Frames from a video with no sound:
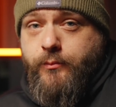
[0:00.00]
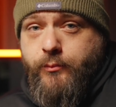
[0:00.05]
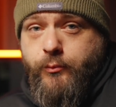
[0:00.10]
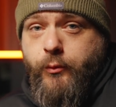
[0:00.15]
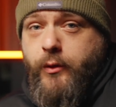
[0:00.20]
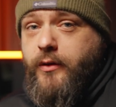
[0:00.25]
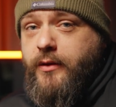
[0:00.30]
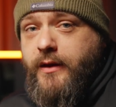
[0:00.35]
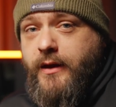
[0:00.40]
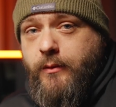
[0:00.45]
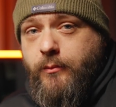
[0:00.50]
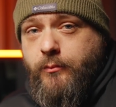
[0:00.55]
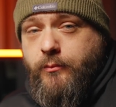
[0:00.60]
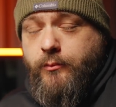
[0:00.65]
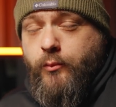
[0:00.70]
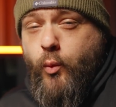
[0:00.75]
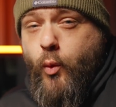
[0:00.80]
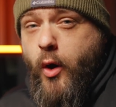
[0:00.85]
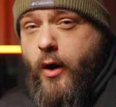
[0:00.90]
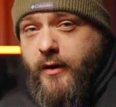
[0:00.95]
really
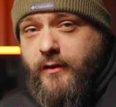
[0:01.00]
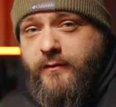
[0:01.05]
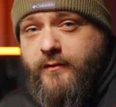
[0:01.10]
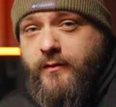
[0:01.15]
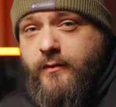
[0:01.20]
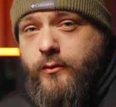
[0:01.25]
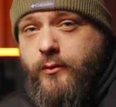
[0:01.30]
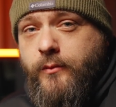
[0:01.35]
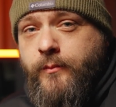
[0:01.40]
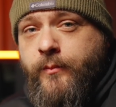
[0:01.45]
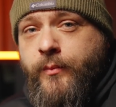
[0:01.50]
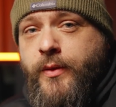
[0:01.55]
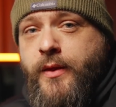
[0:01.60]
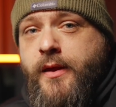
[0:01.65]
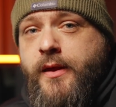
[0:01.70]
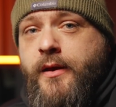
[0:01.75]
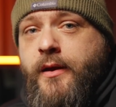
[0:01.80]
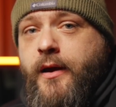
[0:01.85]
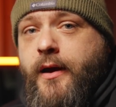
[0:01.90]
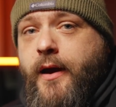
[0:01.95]
wanted to.
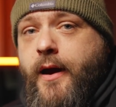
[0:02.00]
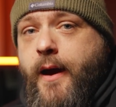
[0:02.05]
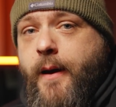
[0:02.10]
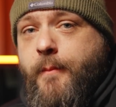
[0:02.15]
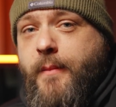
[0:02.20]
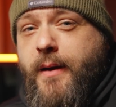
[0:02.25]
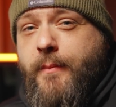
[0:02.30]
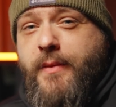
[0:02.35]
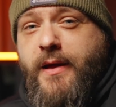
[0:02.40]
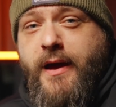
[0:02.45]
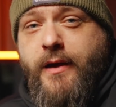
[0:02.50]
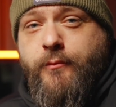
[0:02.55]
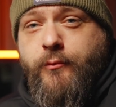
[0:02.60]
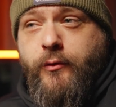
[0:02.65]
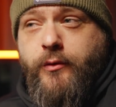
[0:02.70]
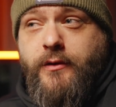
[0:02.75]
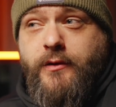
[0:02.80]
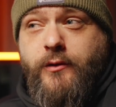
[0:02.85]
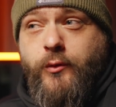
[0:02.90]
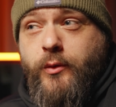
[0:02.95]
I'm not
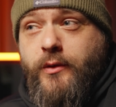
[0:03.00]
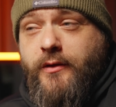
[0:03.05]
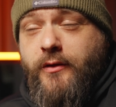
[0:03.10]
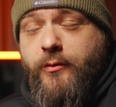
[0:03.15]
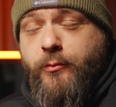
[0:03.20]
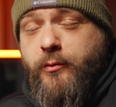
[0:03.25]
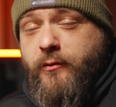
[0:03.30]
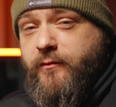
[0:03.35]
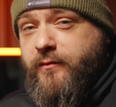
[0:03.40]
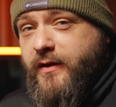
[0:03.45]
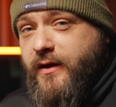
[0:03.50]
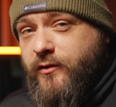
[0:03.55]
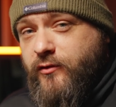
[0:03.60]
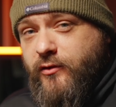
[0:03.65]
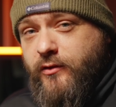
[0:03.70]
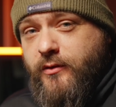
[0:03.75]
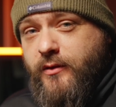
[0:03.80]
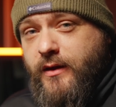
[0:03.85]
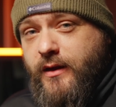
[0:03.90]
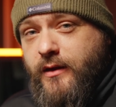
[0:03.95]
really doing this
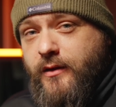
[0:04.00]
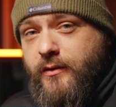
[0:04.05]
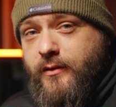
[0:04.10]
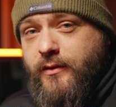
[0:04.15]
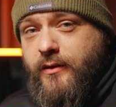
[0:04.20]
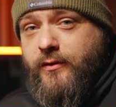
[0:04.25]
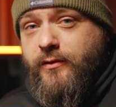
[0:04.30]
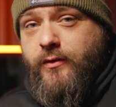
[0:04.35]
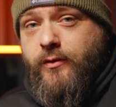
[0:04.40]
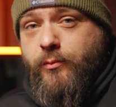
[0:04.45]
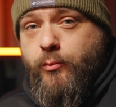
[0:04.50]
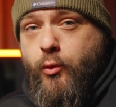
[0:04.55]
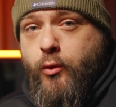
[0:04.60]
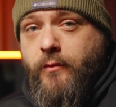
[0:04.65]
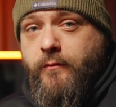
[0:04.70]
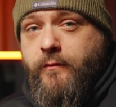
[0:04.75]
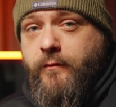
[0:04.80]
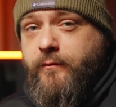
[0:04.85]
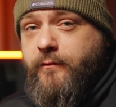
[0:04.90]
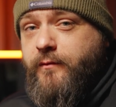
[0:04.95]
professionally. This is
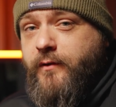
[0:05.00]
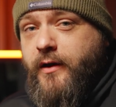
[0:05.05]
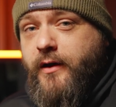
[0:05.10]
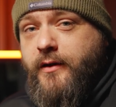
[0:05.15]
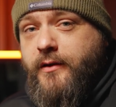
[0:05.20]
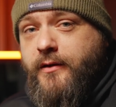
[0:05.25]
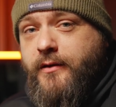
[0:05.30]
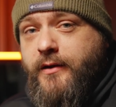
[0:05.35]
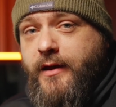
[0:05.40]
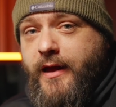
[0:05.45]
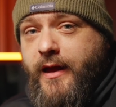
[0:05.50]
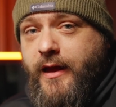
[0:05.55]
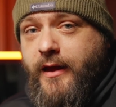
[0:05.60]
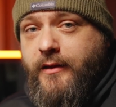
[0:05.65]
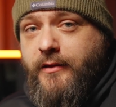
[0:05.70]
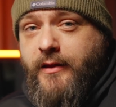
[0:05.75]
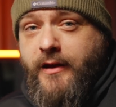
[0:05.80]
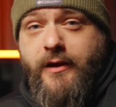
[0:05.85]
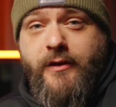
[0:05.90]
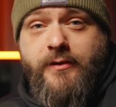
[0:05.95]
more for fun,
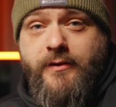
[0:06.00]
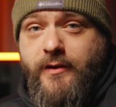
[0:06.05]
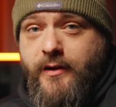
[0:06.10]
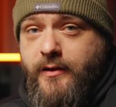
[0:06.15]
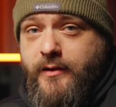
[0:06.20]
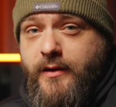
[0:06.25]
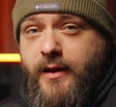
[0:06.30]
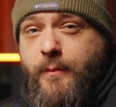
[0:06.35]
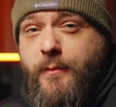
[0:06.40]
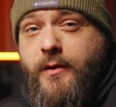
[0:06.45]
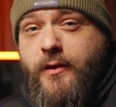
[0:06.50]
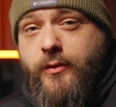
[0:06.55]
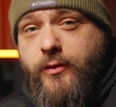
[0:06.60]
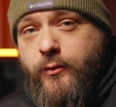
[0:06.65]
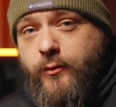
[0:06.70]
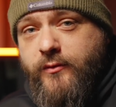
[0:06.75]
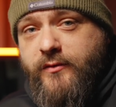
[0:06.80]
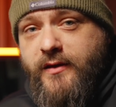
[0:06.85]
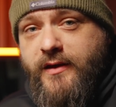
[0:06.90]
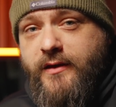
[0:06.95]
and like I said, I'm an
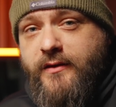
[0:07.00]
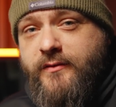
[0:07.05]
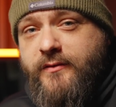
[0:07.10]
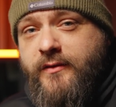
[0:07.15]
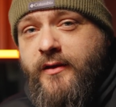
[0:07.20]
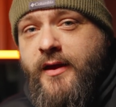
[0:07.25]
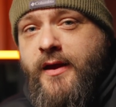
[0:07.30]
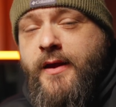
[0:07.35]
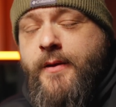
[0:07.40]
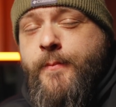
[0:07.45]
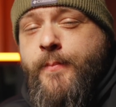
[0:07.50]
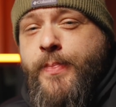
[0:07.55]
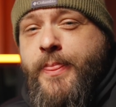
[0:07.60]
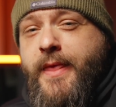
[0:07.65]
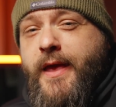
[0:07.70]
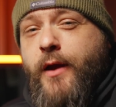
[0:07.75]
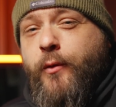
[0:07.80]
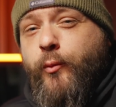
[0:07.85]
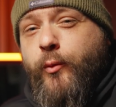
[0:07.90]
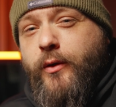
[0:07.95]
enthusiast.
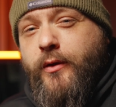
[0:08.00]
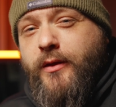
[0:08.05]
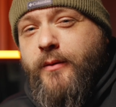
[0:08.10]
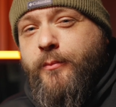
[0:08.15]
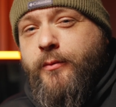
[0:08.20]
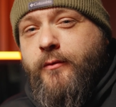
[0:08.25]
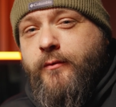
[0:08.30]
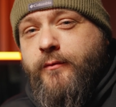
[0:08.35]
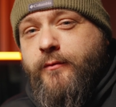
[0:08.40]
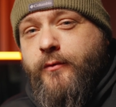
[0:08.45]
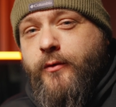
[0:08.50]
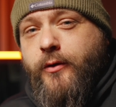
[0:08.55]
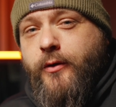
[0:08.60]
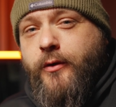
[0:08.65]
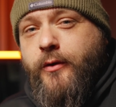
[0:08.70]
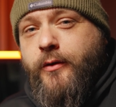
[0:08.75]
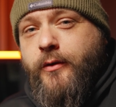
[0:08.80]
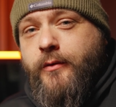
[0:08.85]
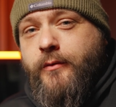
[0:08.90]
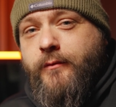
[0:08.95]
I really
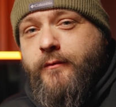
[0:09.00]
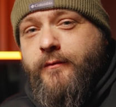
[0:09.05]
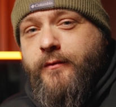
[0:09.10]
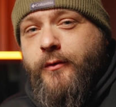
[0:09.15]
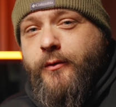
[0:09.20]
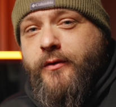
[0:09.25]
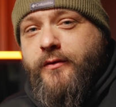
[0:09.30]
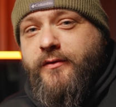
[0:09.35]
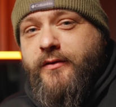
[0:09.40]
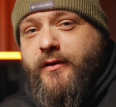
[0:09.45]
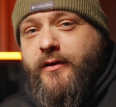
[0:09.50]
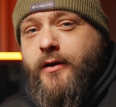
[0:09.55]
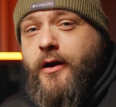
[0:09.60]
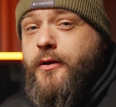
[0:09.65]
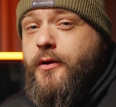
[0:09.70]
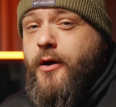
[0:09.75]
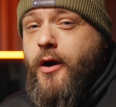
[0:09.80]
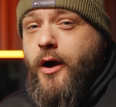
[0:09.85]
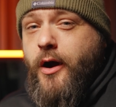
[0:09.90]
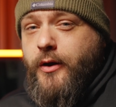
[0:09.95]
prefer focusing
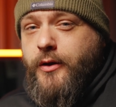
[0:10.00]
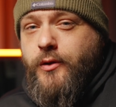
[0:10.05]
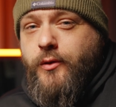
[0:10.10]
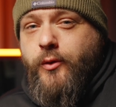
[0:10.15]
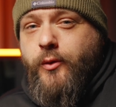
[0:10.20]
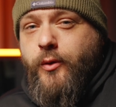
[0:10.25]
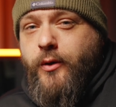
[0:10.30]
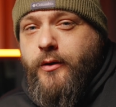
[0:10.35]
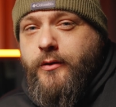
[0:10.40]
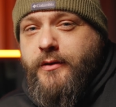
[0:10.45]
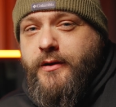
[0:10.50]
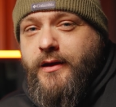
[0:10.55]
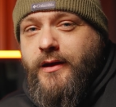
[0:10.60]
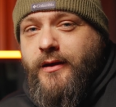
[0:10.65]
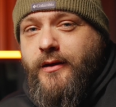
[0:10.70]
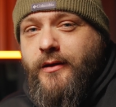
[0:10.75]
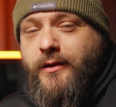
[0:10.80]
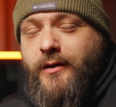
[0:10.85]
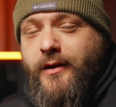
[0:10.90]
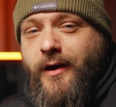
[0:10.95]
on audio
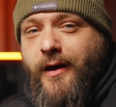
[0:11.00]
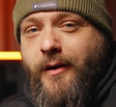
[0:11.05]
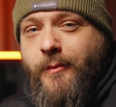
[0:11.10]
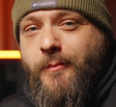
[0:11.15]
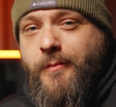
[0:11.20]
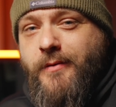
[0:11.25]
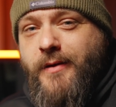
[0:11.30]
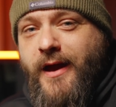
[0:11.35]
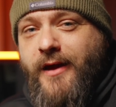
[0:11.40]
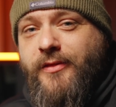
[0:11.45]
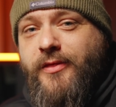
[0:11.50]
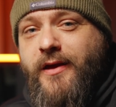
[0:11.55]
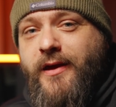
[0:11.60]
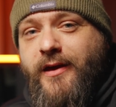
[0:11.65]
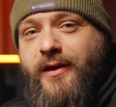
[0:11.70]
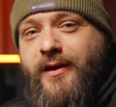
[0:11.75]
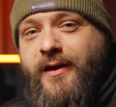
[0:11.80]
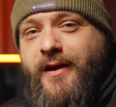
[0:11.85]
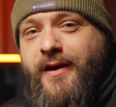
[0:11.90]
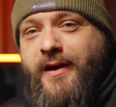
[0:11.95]
quality. I think